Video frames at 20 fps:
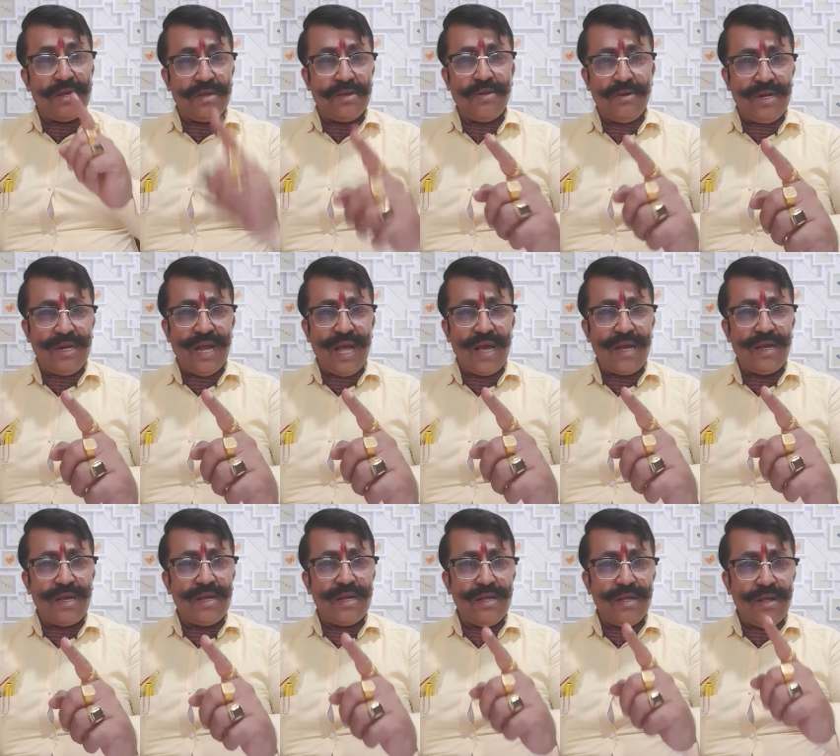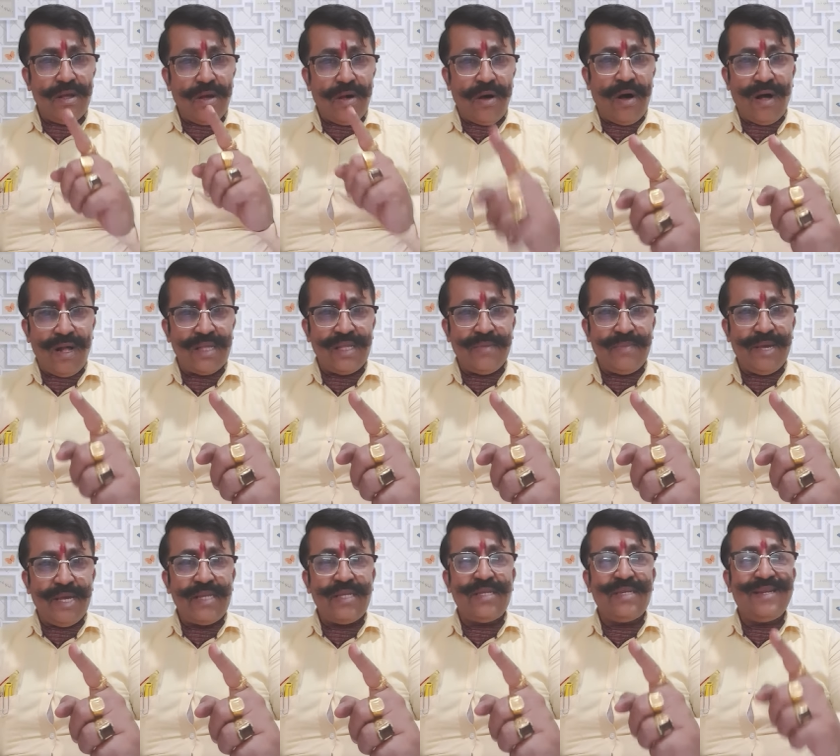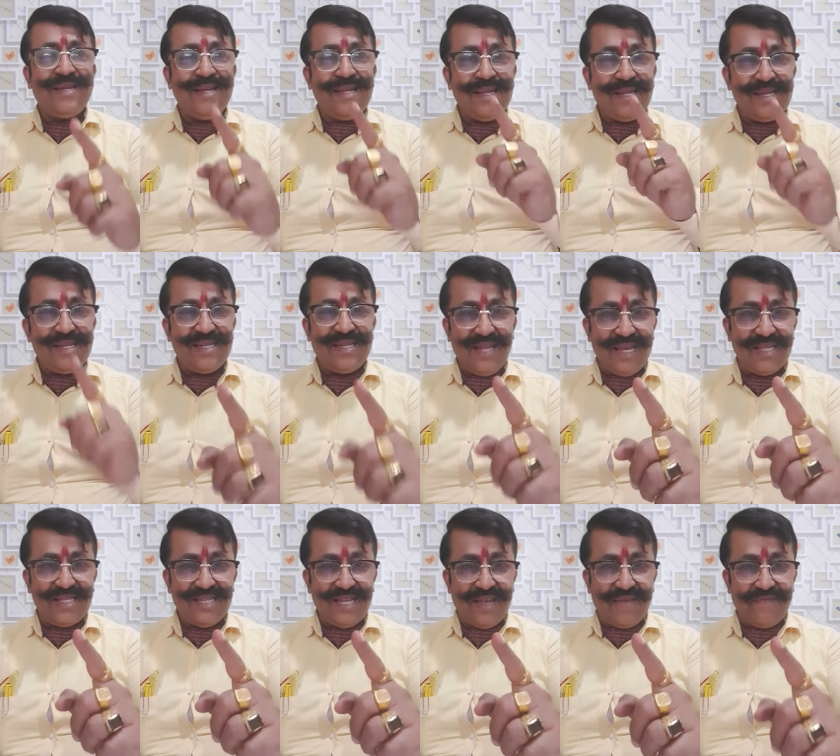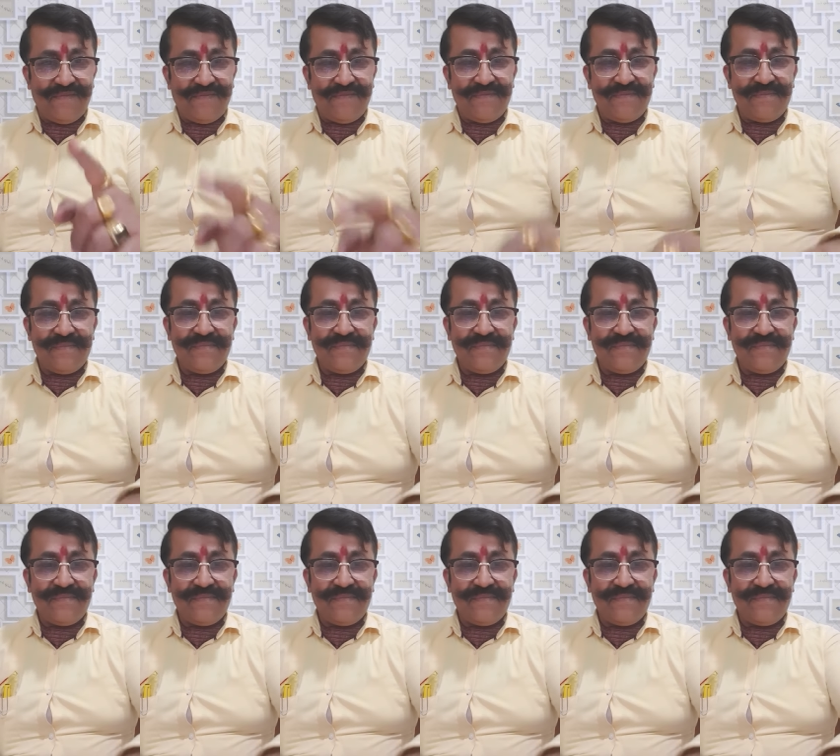Good luck, all the best, stay safe.